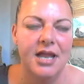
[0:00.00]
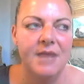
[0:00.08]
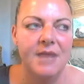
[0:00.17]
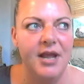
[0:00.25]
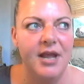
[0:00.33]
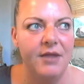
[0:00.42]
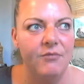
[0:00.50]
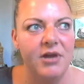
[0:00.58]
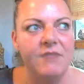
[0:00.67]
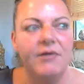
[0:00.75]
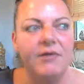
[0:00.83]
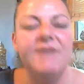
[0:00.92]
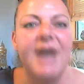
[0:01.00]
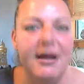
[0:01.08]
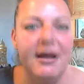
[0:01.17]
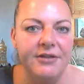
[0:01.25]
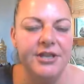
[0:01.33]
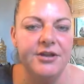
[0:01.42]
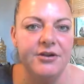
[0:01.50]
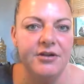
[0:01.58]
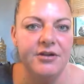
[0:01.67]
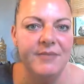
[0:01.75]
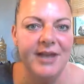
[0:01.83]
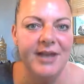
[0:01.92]
What
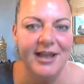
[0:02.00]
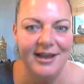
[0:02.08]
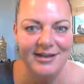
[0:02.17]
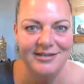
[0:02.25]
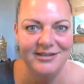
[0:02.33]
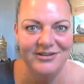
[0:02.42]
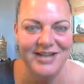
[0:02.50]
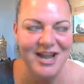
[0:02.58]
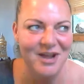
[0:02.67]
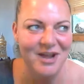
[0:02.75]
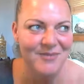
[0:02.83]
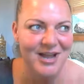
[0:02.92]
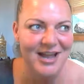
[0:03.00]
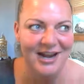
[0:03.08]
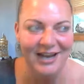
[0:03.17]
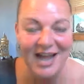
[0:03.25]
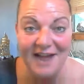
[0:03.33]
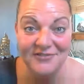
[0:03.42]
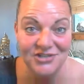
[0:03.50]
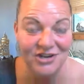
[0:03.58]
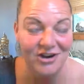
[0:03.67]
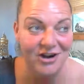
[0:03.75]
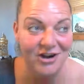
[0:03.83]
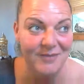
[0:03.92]
value am I adding to their day? Am I adding laughter?